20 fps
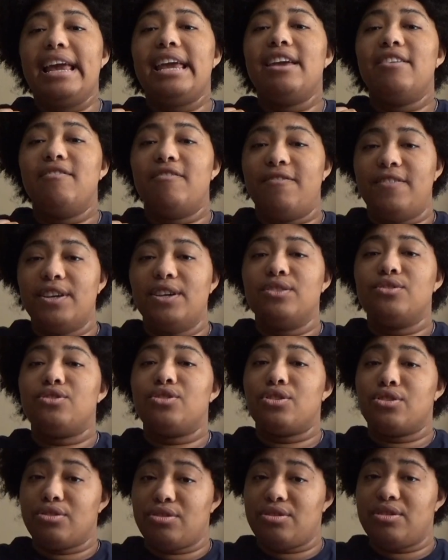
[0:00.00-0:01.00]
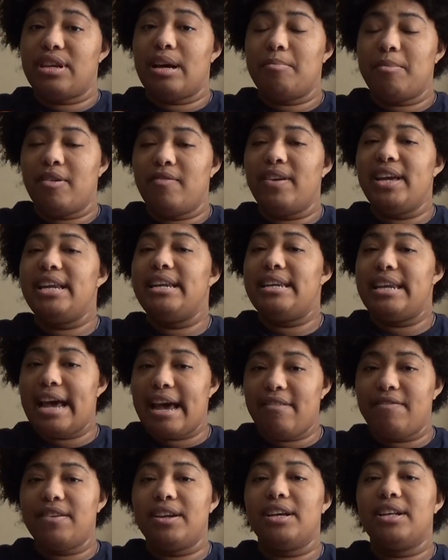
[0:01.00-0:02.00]
It can filter some of it,
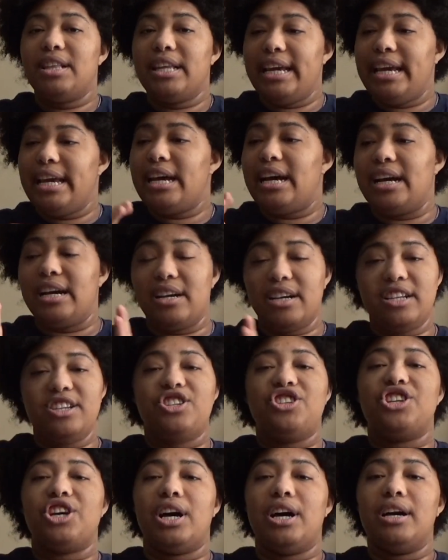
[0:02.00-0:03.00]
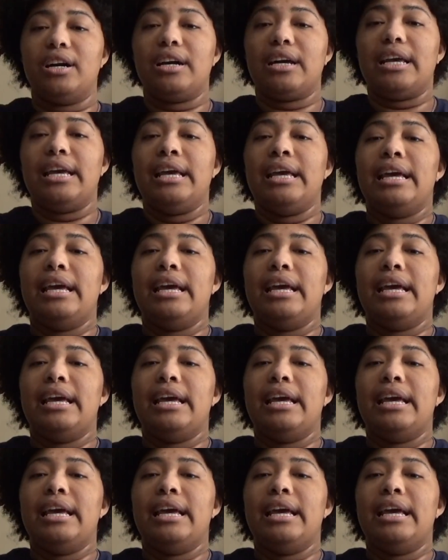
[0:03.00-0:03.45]
definitely, a good chunk,